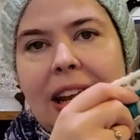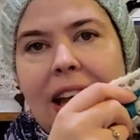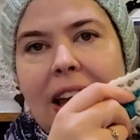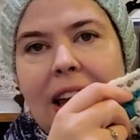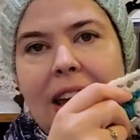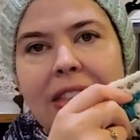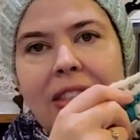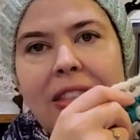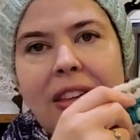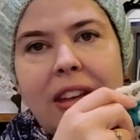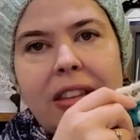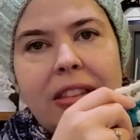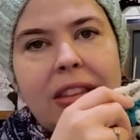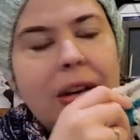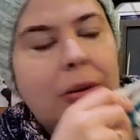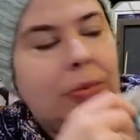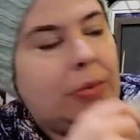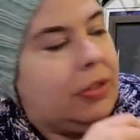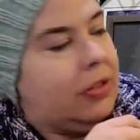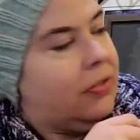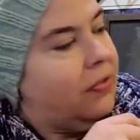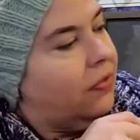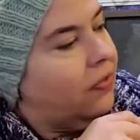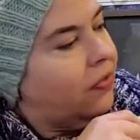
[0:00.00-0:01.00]
I thought that
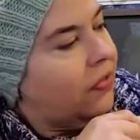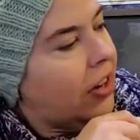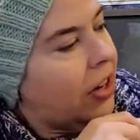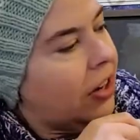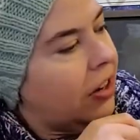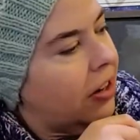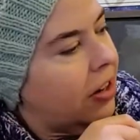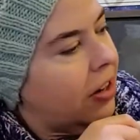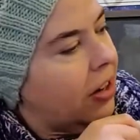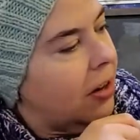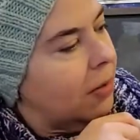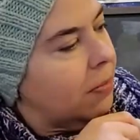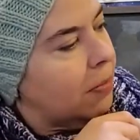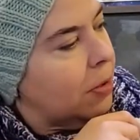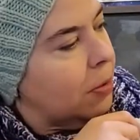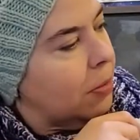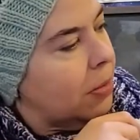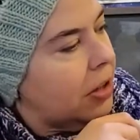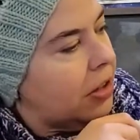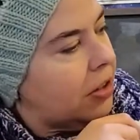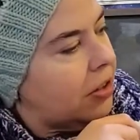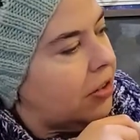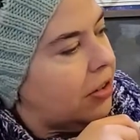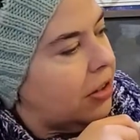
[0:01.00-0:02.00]
was very
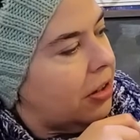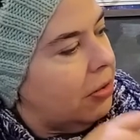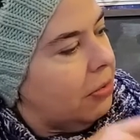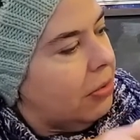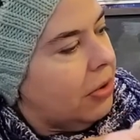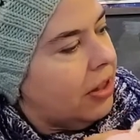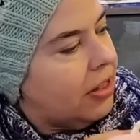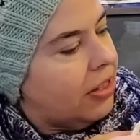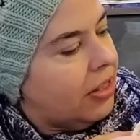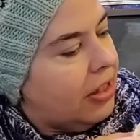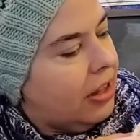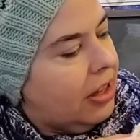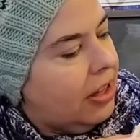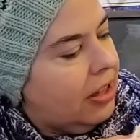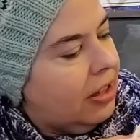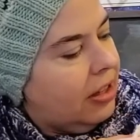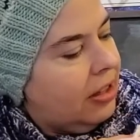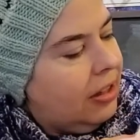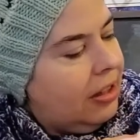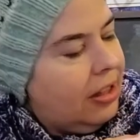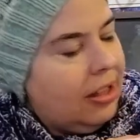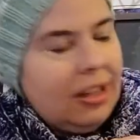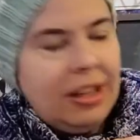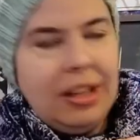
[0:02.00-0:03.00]
complimentary with the
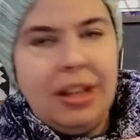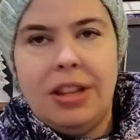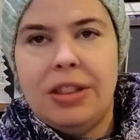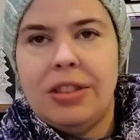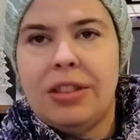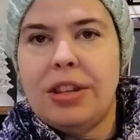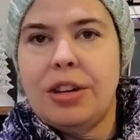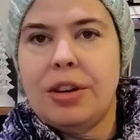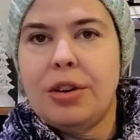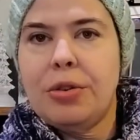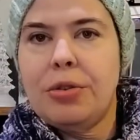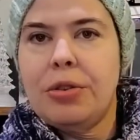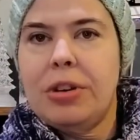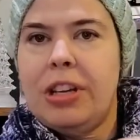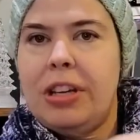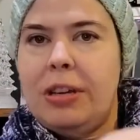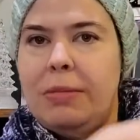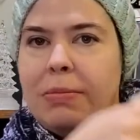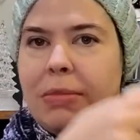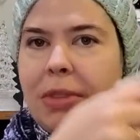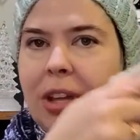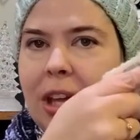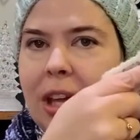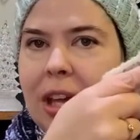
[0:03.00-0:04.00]

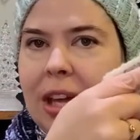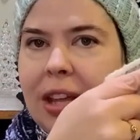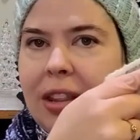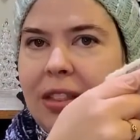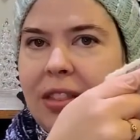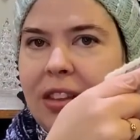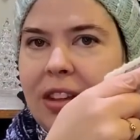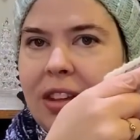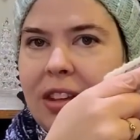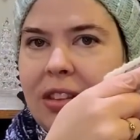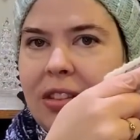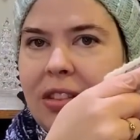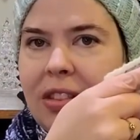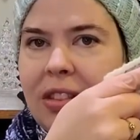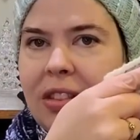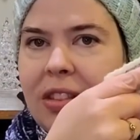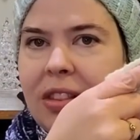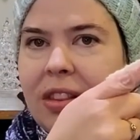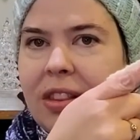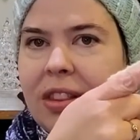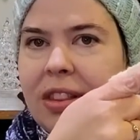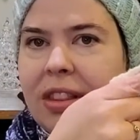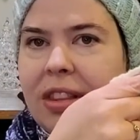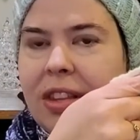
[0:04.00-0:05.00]
cream and then
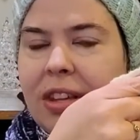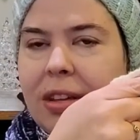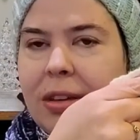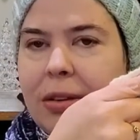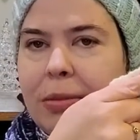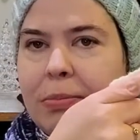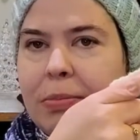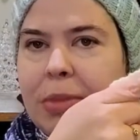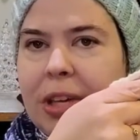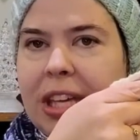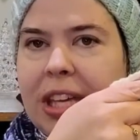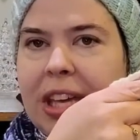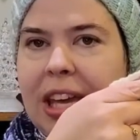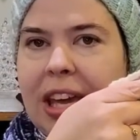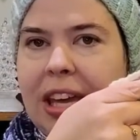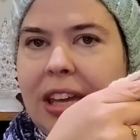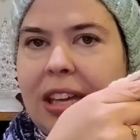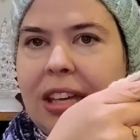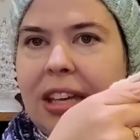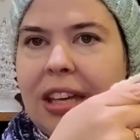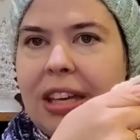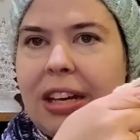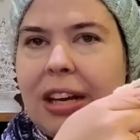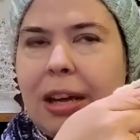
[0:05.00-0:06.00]
the big
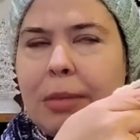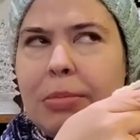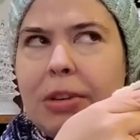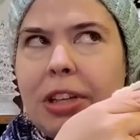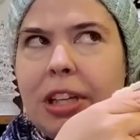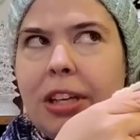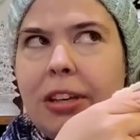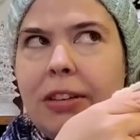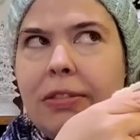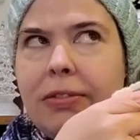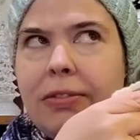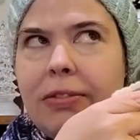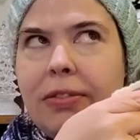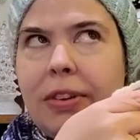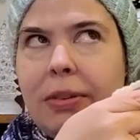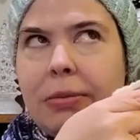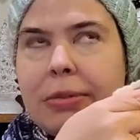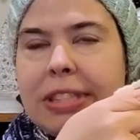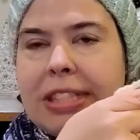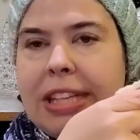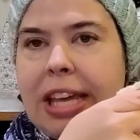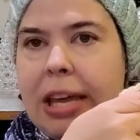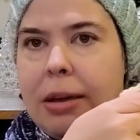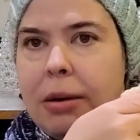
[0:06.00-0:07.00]
cake in, I believe it
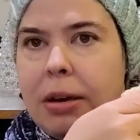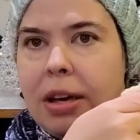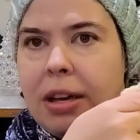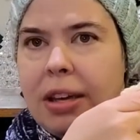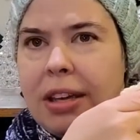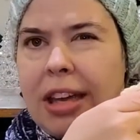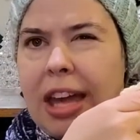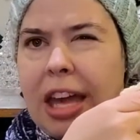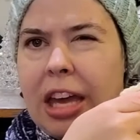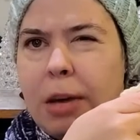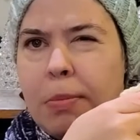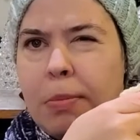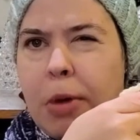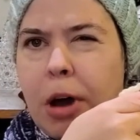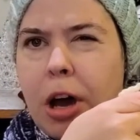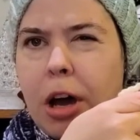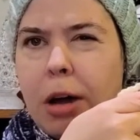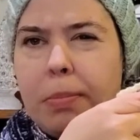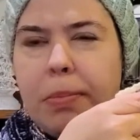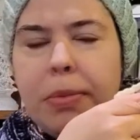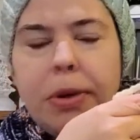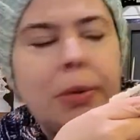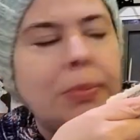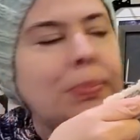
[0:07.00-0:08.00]
was cake
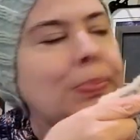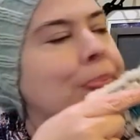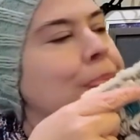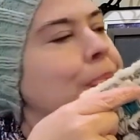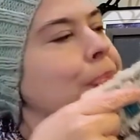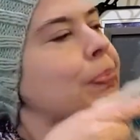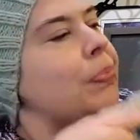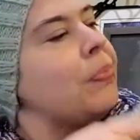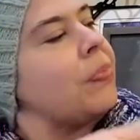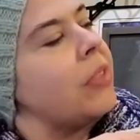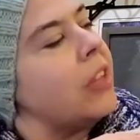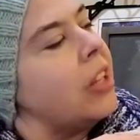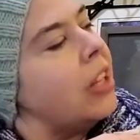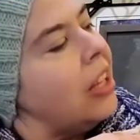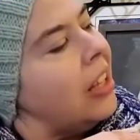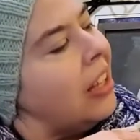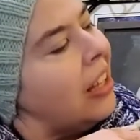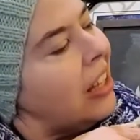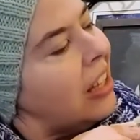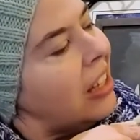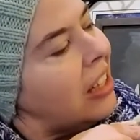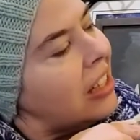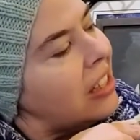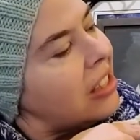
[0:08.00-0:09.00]
pop.
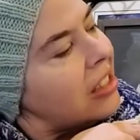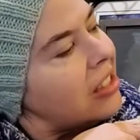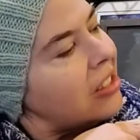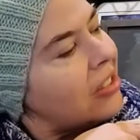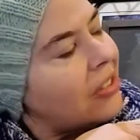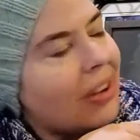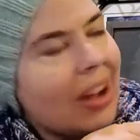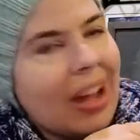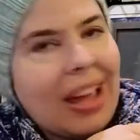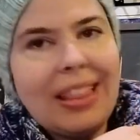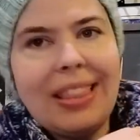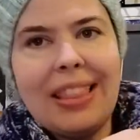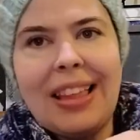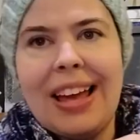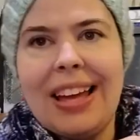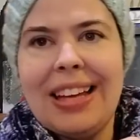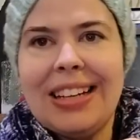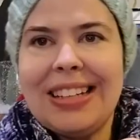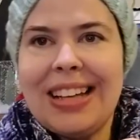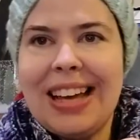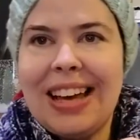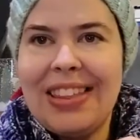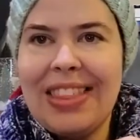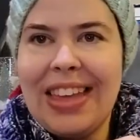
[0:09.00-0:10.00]
So I
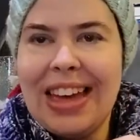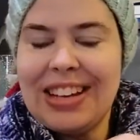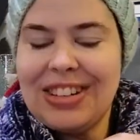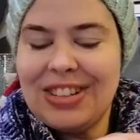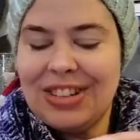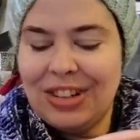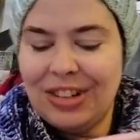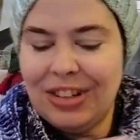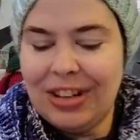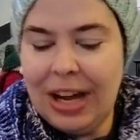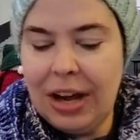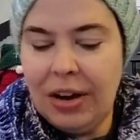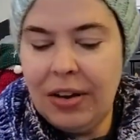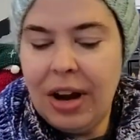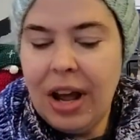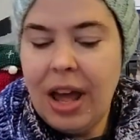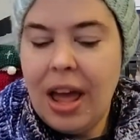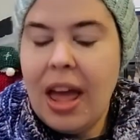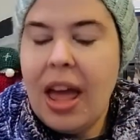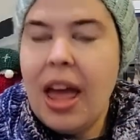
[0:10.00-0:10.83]
liked how that turned out.